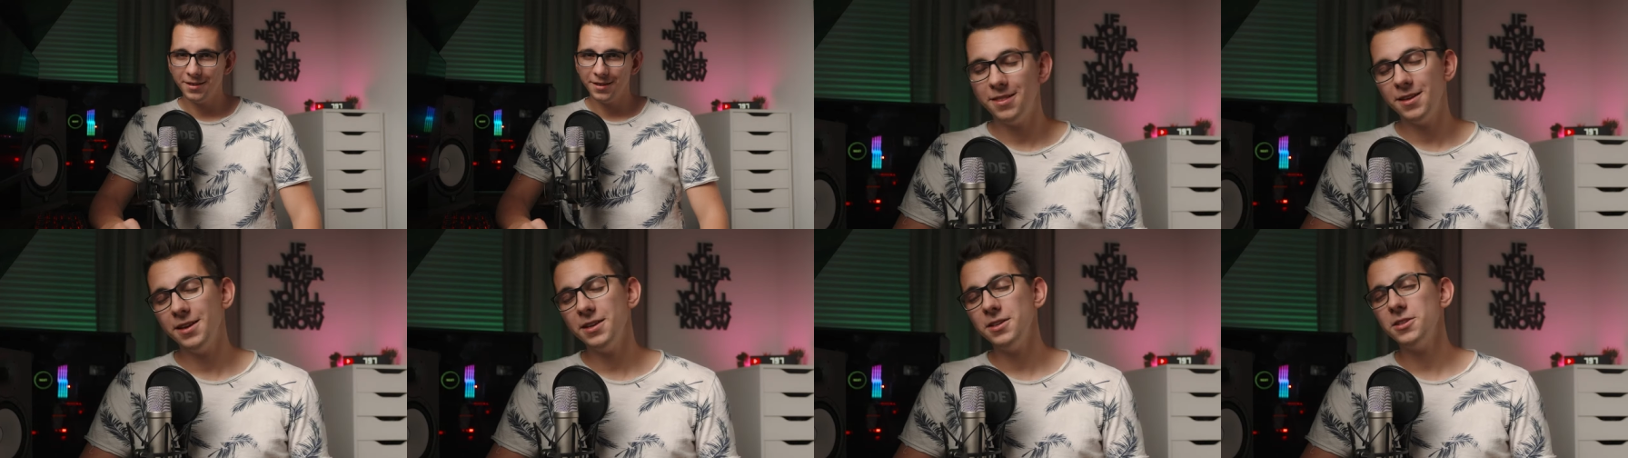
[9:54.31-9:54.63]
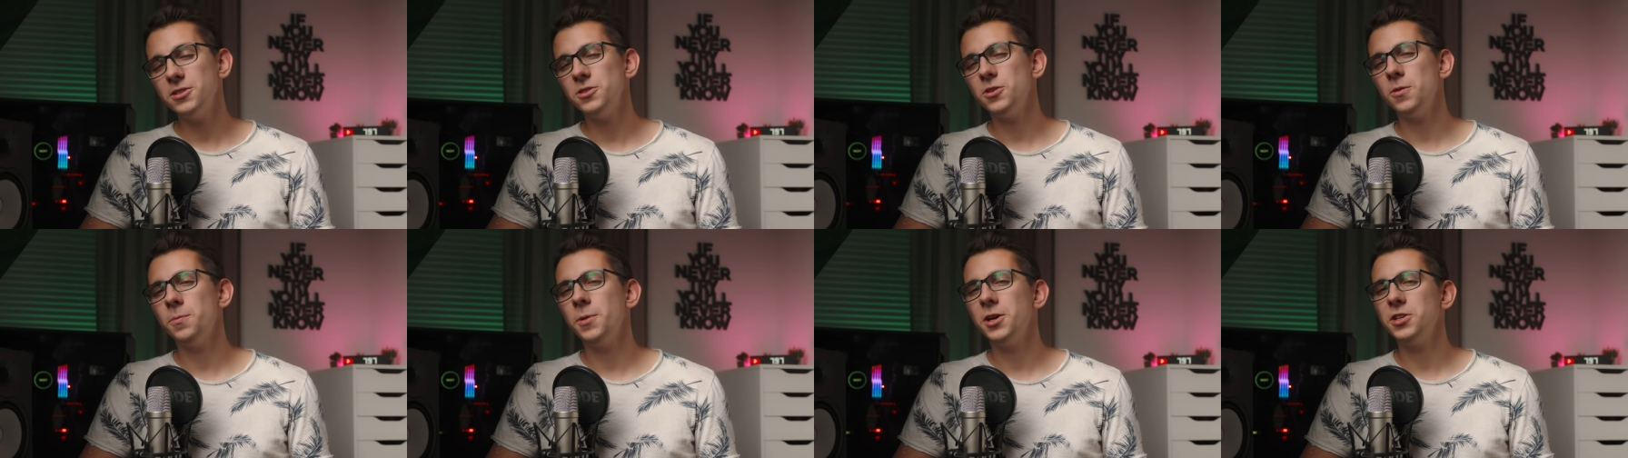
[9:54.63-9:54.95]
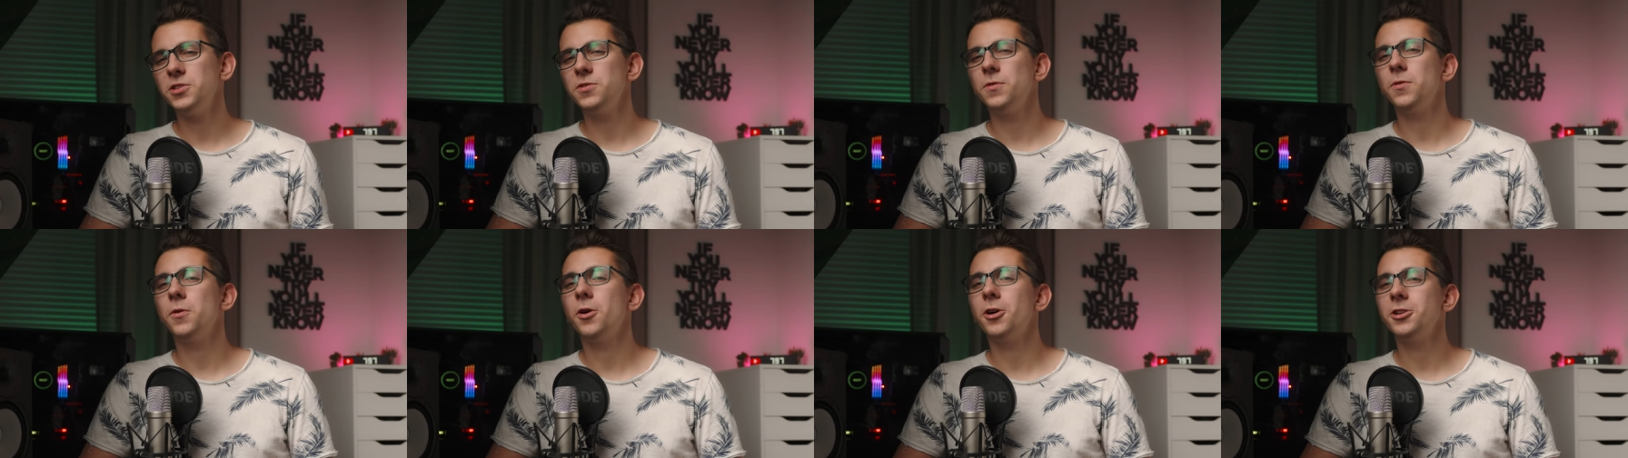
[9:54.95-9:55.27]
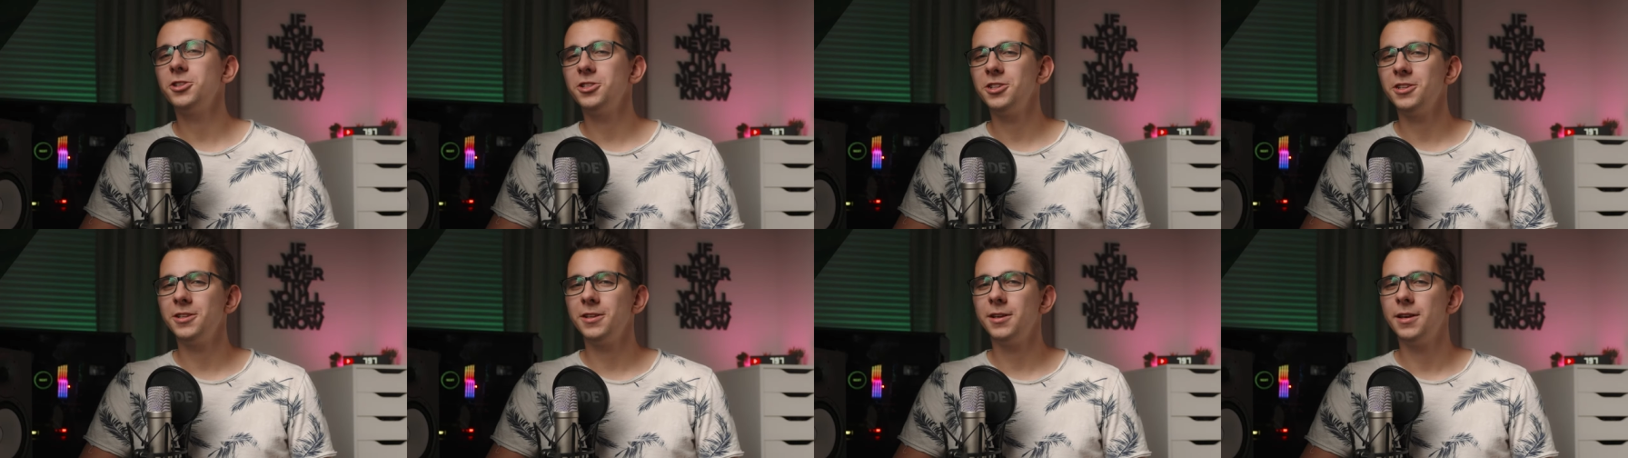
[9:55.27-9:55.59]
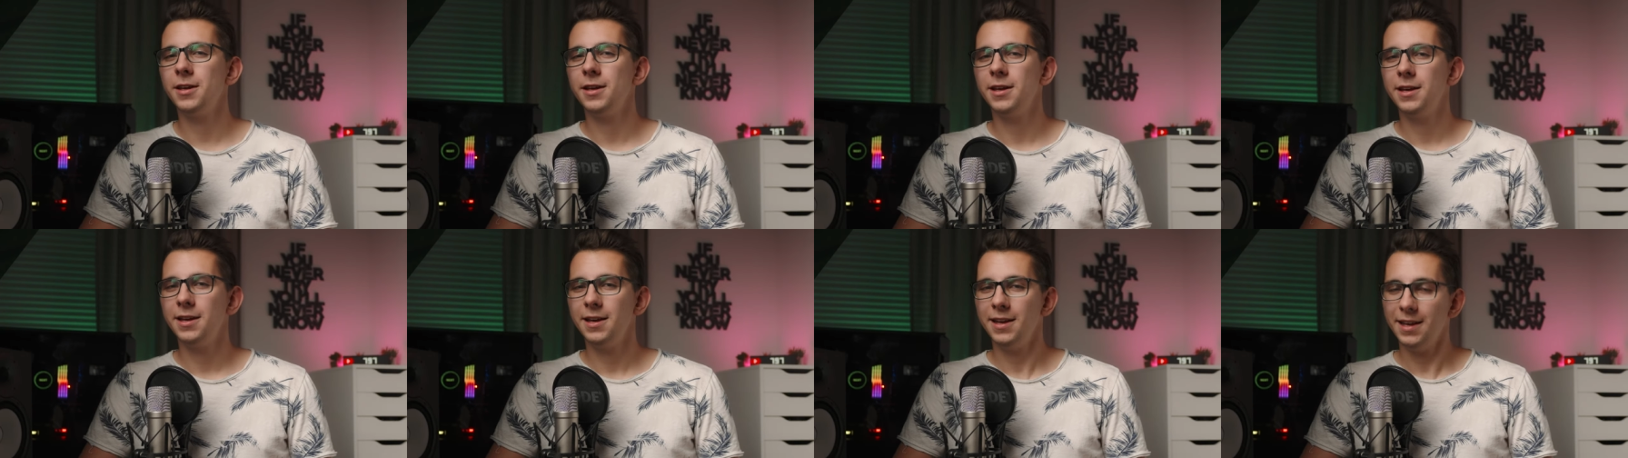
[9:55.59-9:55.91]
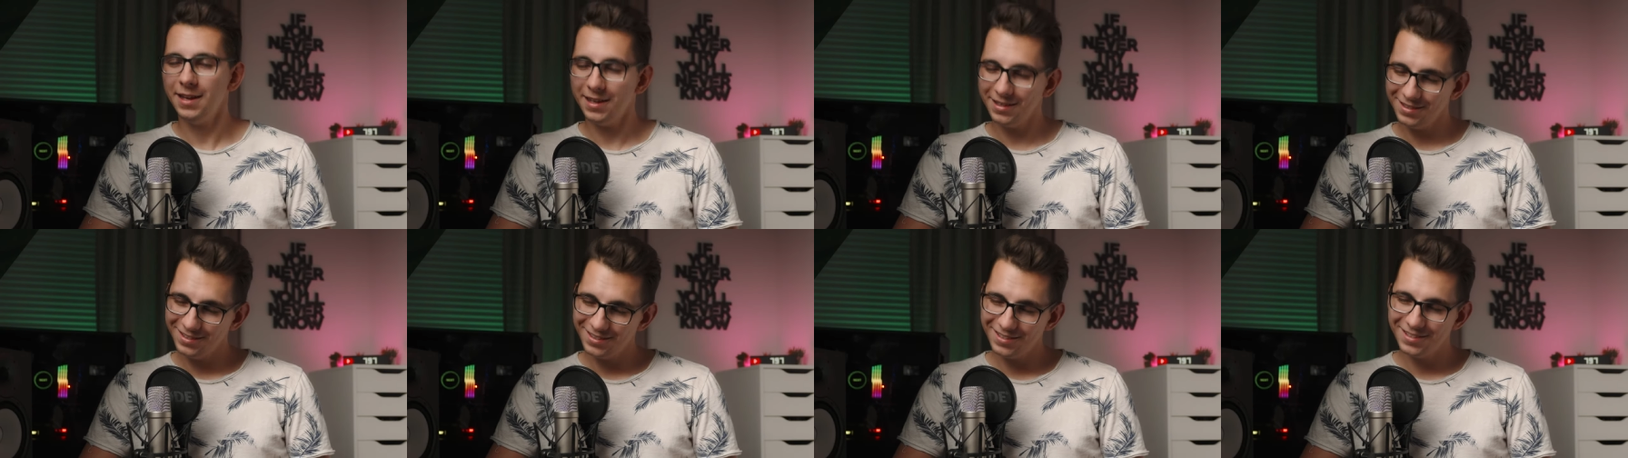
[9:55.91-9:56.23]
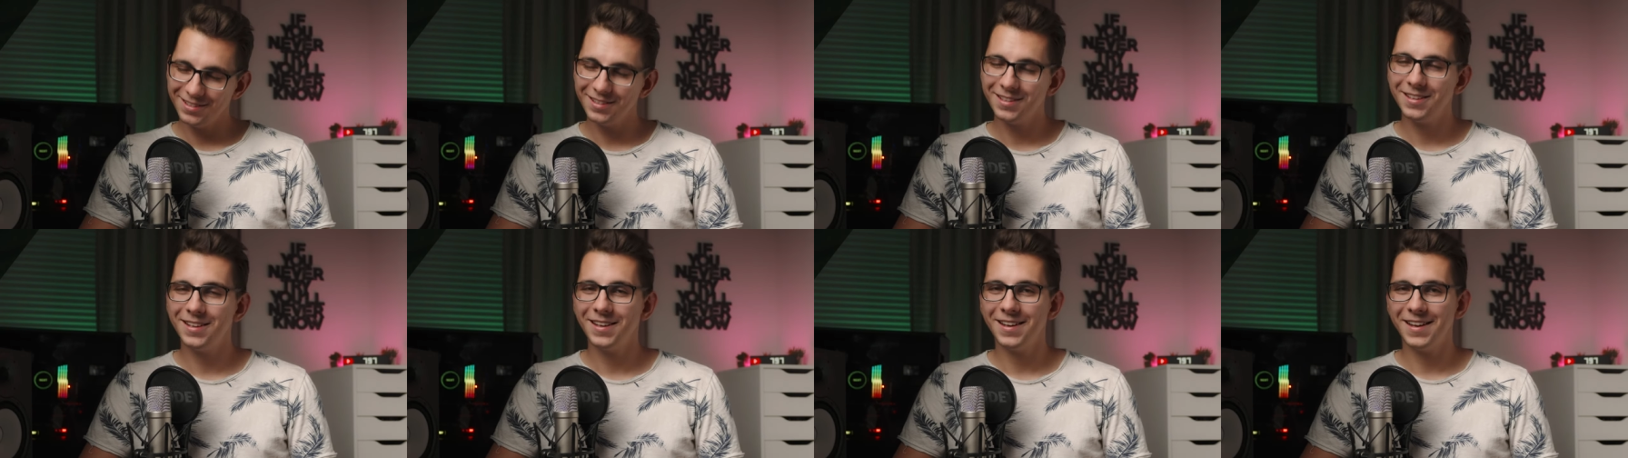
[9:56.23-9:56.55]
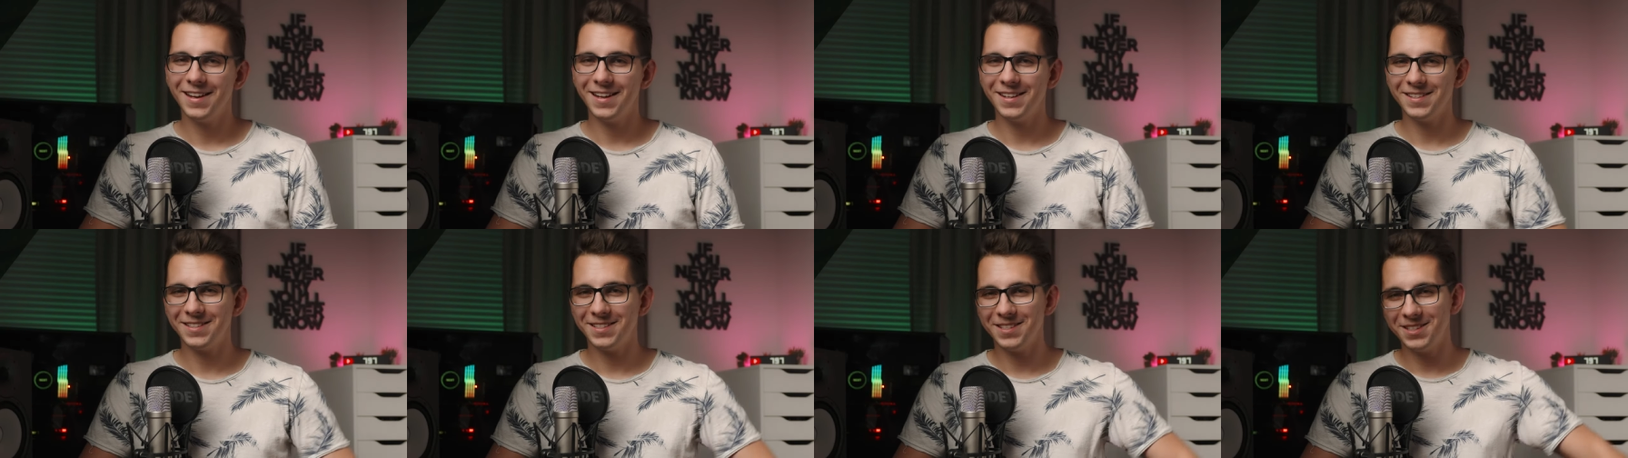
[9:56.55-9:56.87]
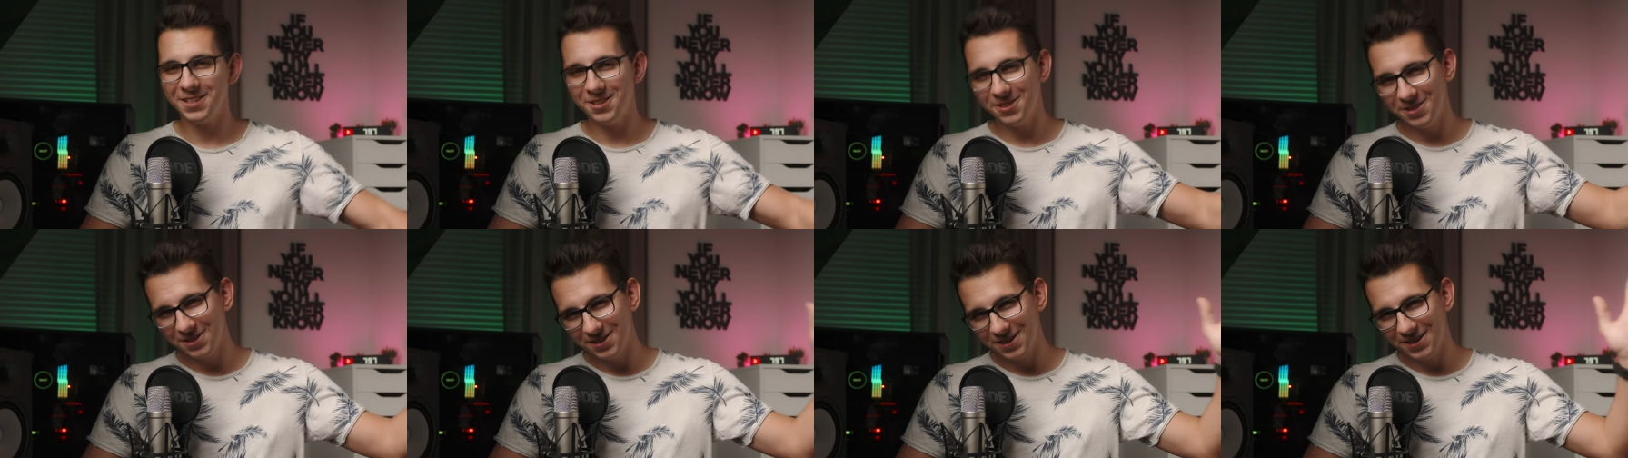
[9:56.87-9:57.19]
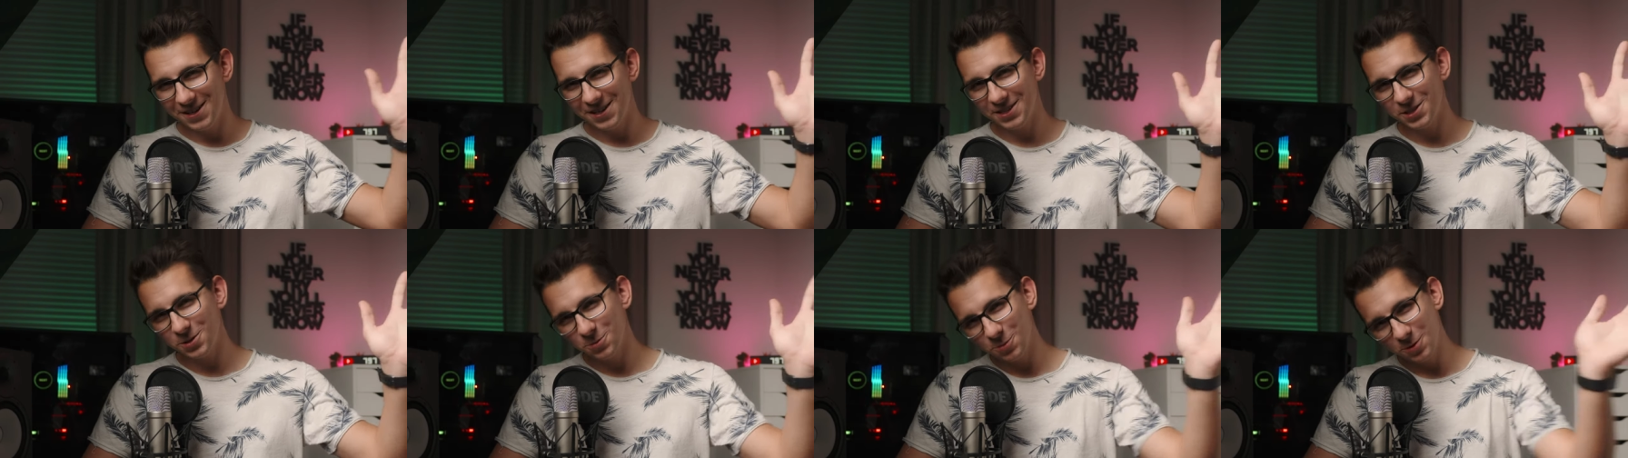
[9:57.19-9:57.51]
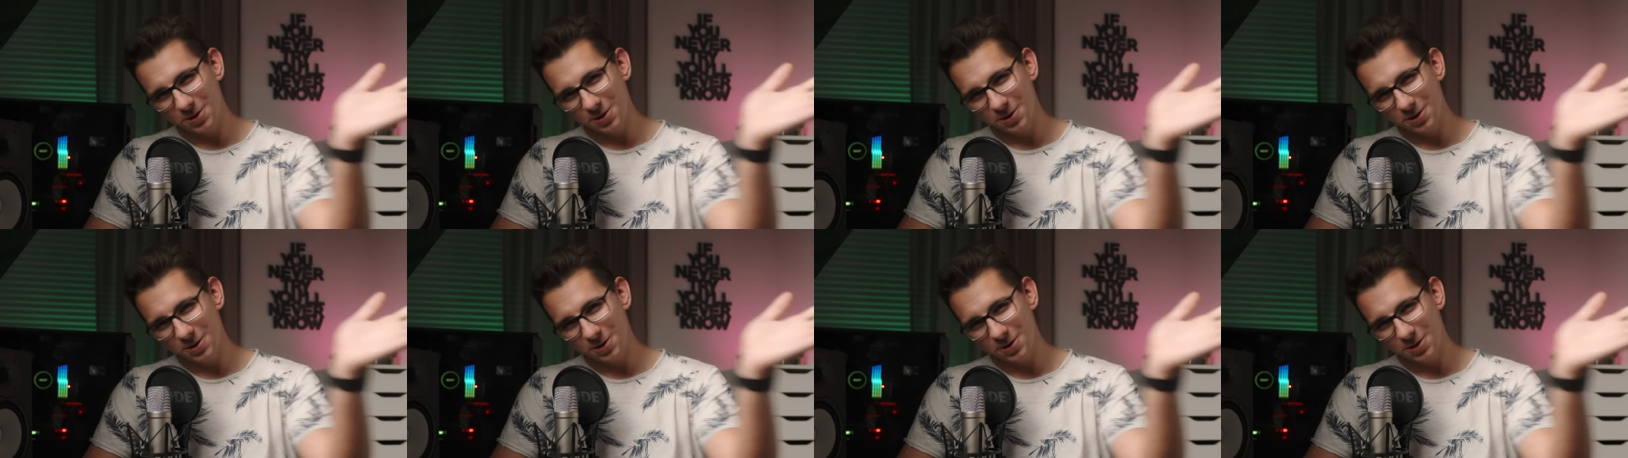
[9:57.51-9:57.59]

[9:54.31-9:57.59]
Thank you so much for watching, and I'll see you in the next